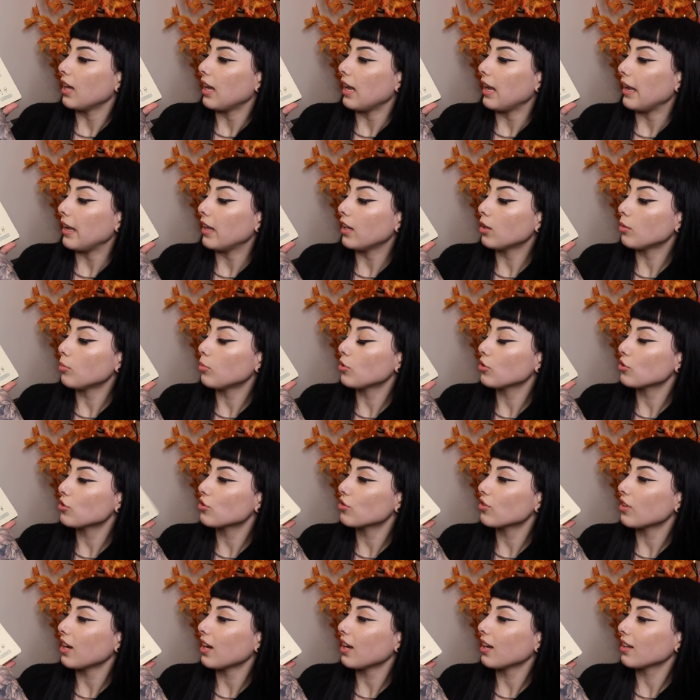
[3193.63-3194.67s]
Animal
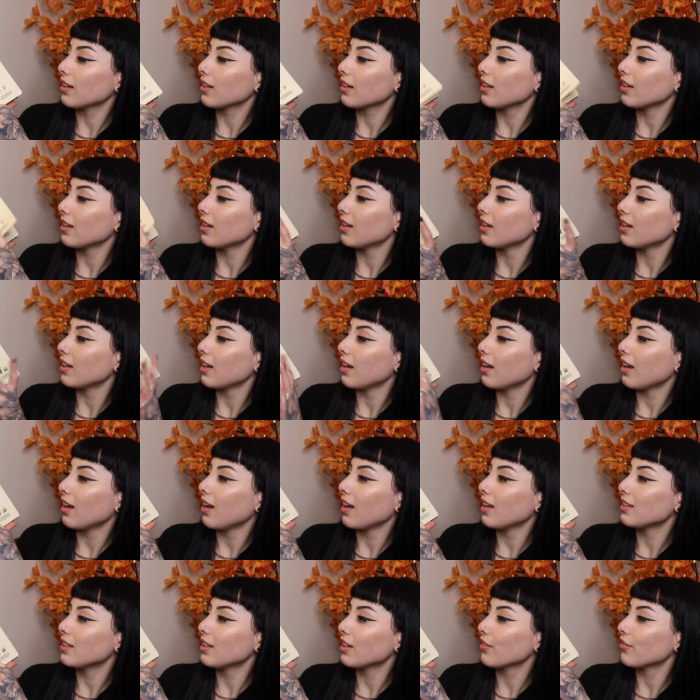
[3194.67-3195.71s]
track
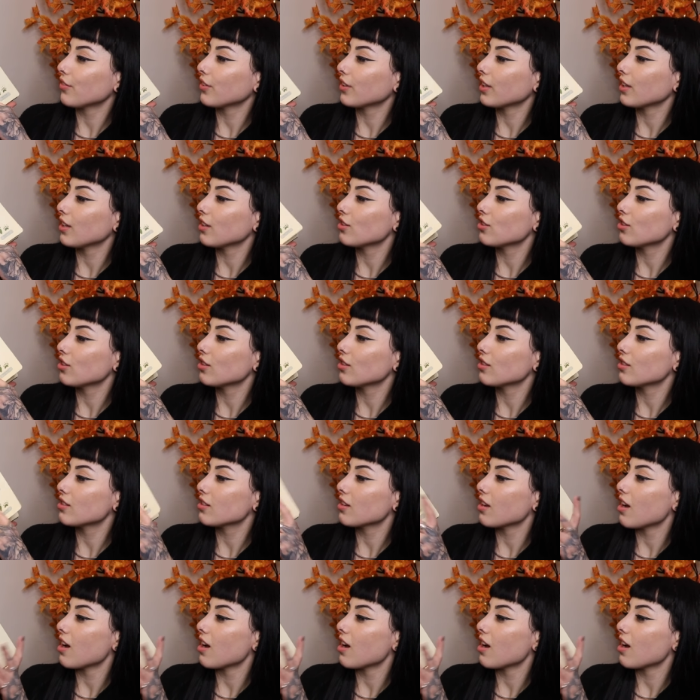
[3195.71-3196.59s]
identification.